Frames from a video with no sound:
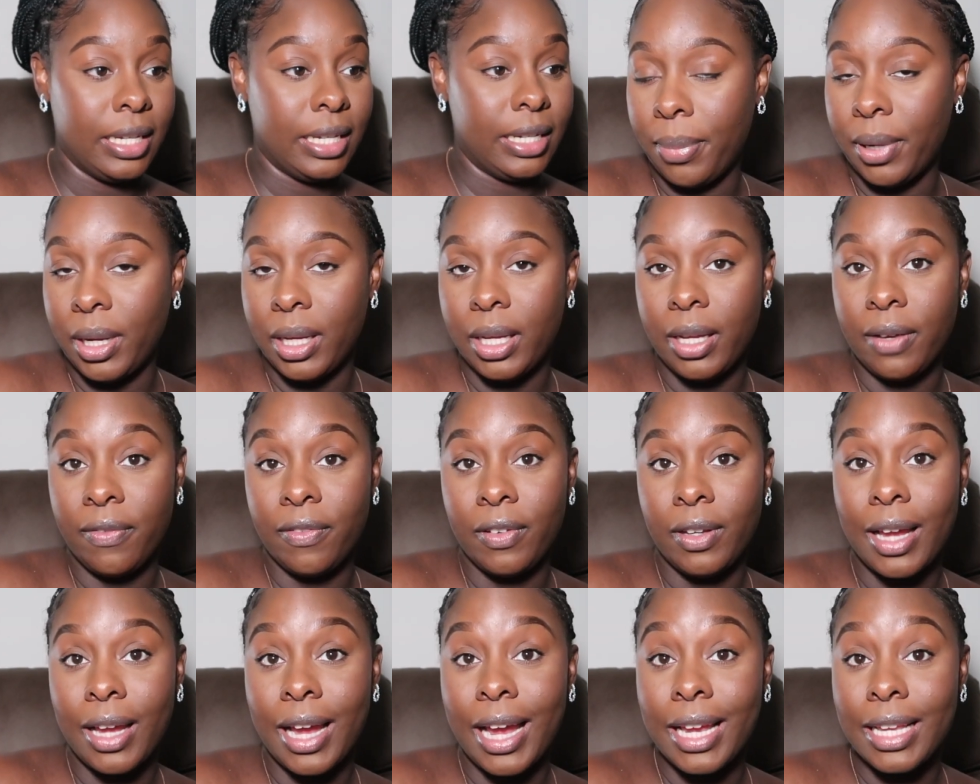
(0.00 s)
But if
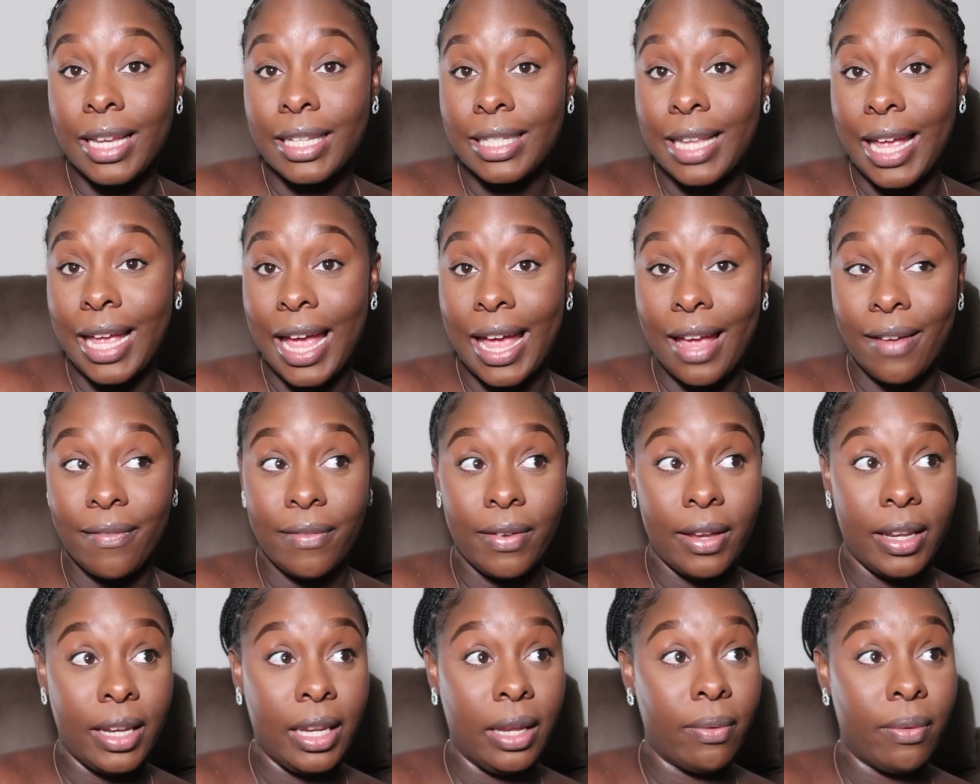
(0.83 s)
you guys have
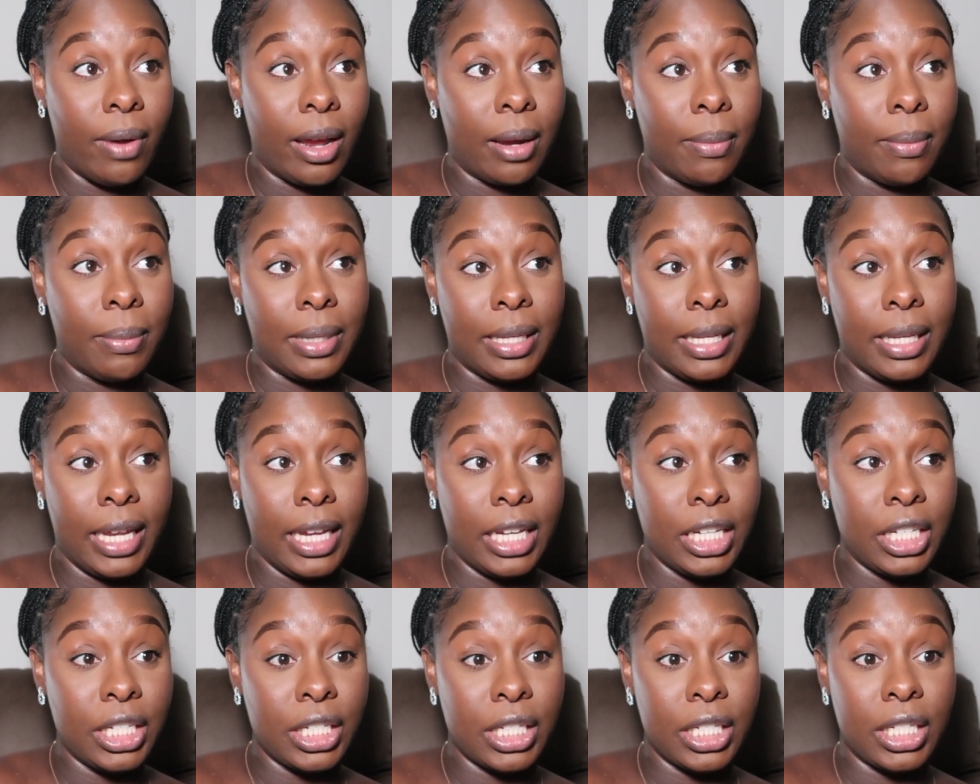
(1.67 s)
any
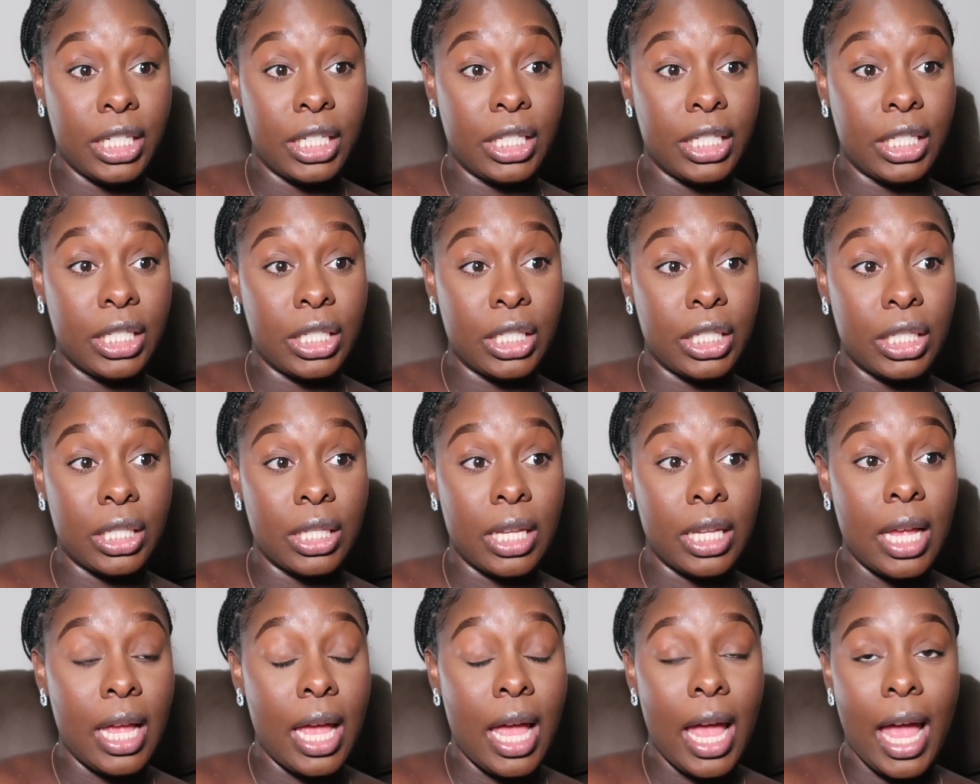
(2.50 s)
recommendations
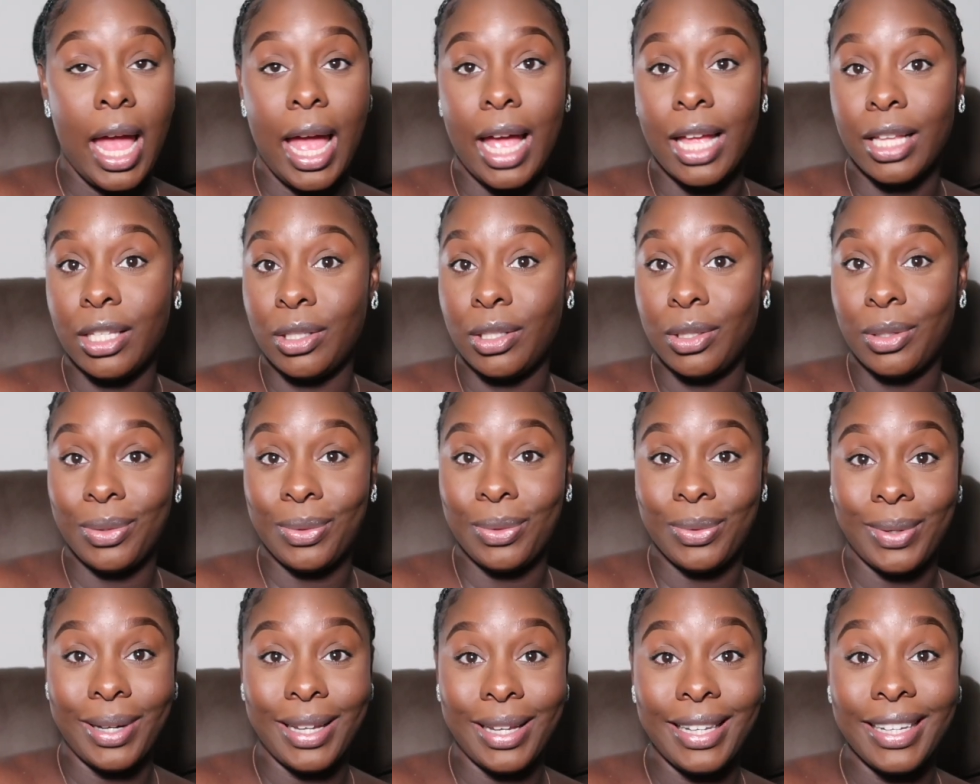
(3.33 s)
as to
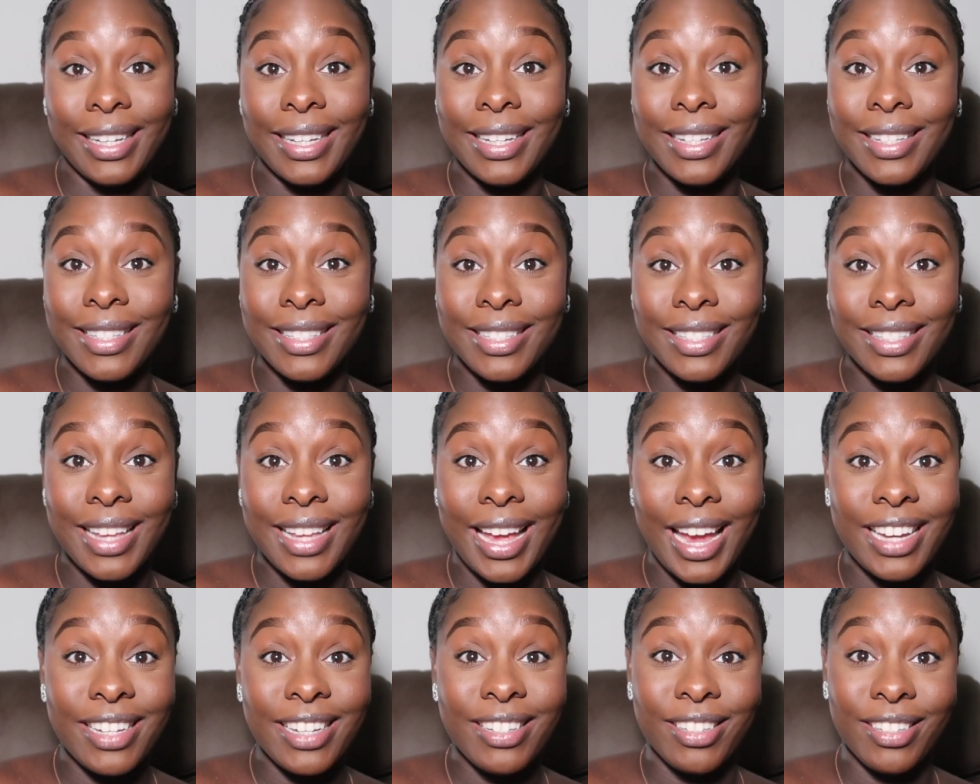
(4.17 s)
what lens
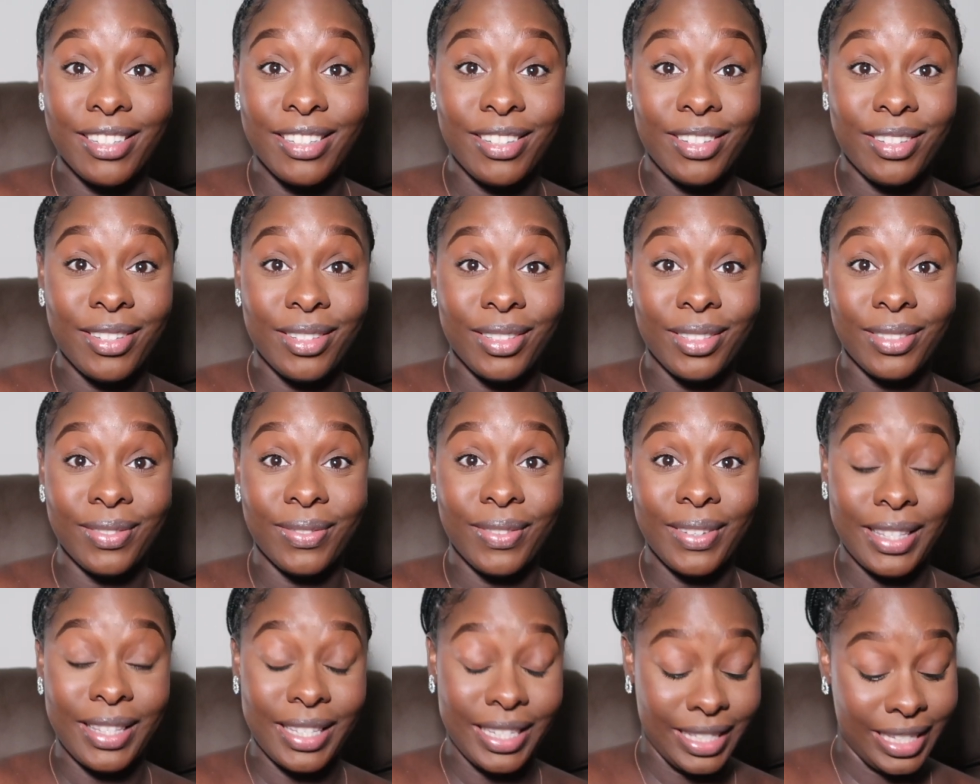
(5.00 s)
I should use
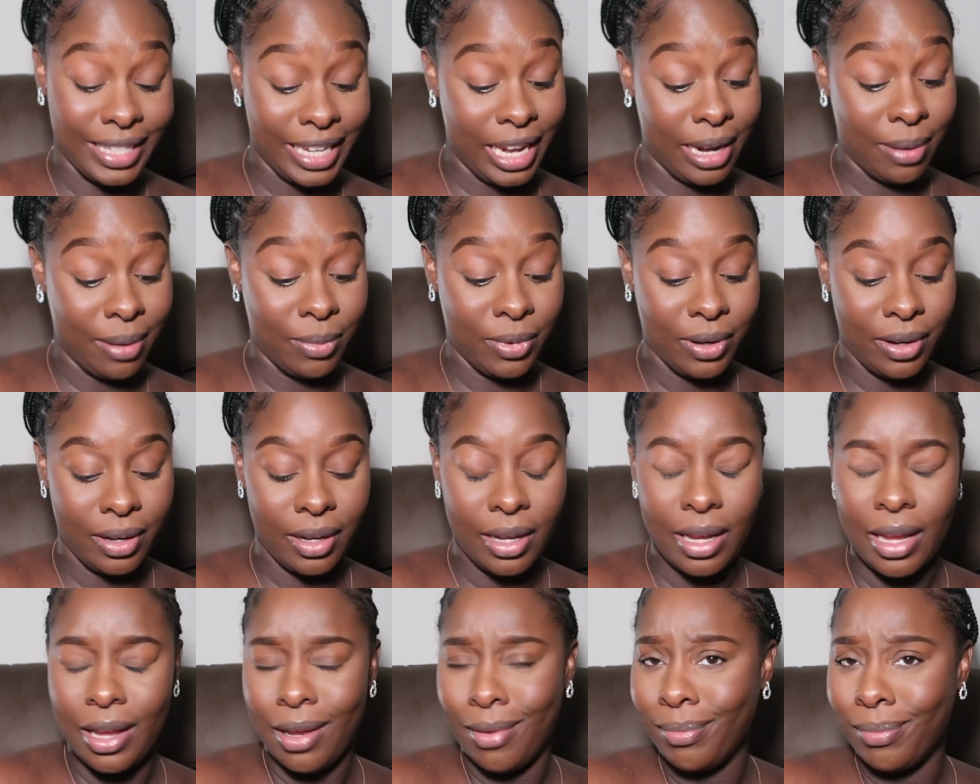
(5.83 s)
with this camera,
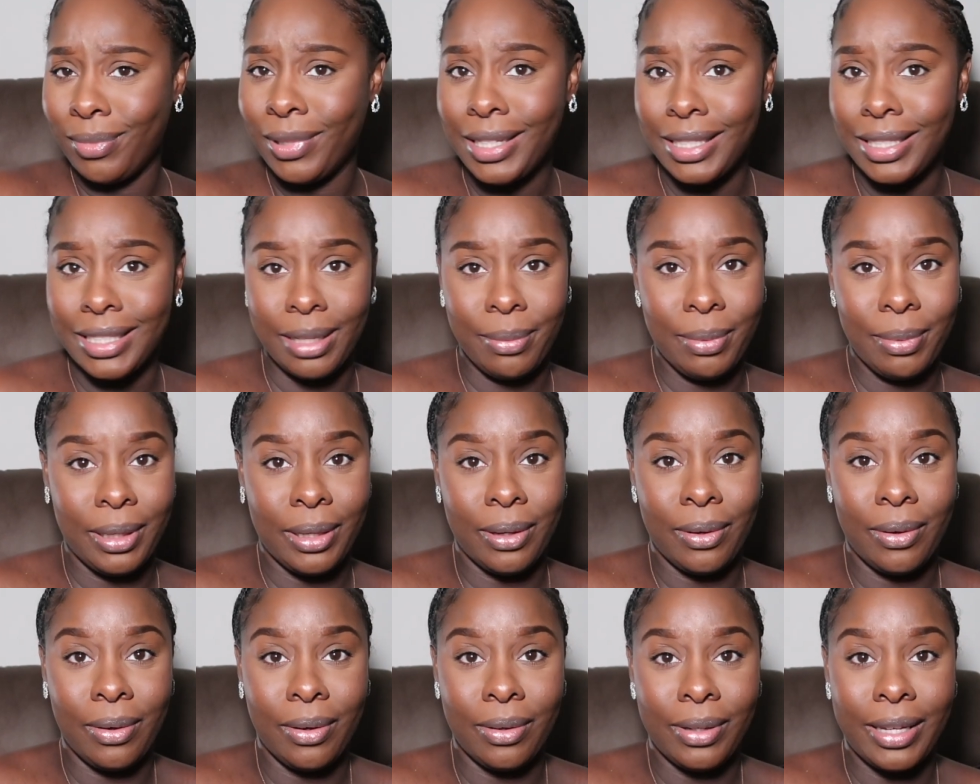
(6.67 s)
please let me
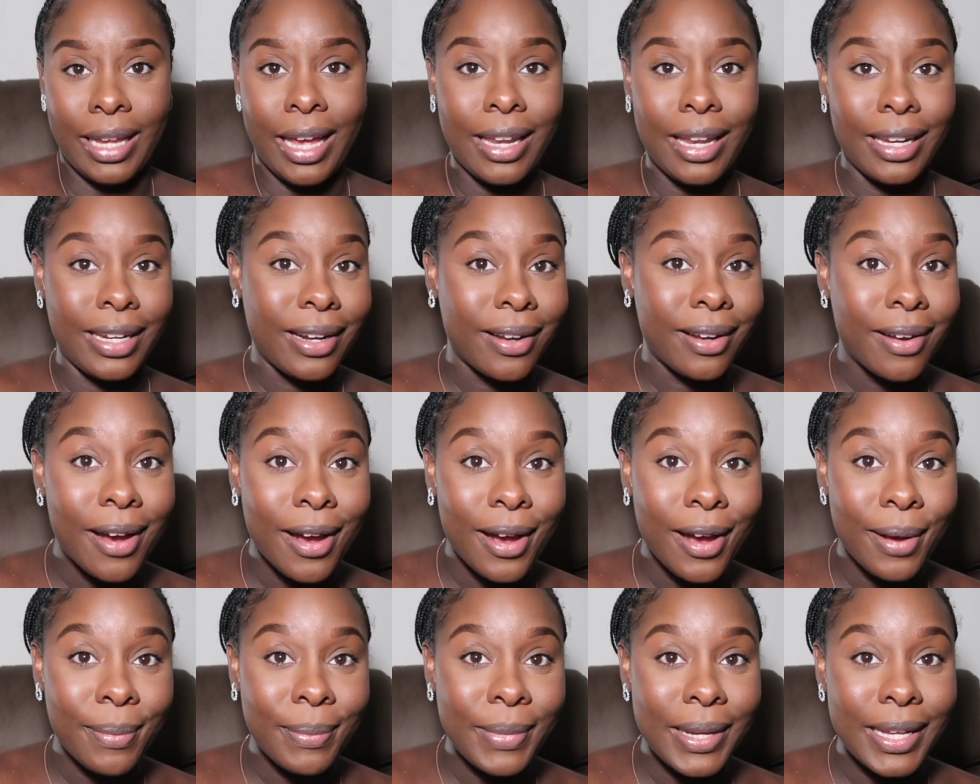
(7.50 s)
know down in the
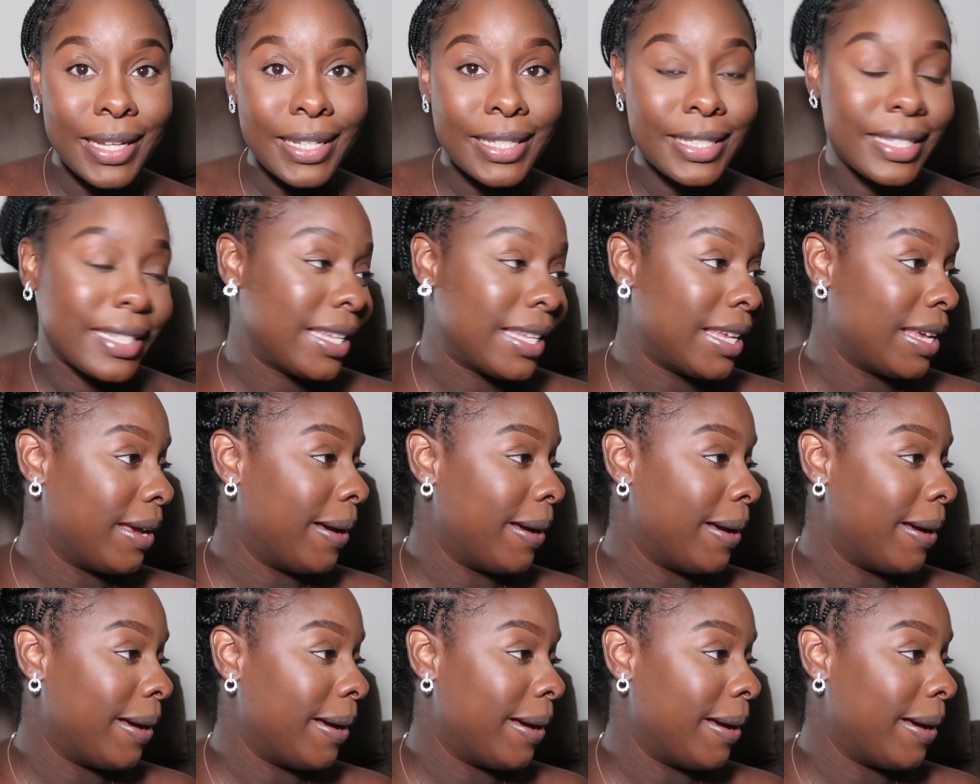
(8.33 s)
comments.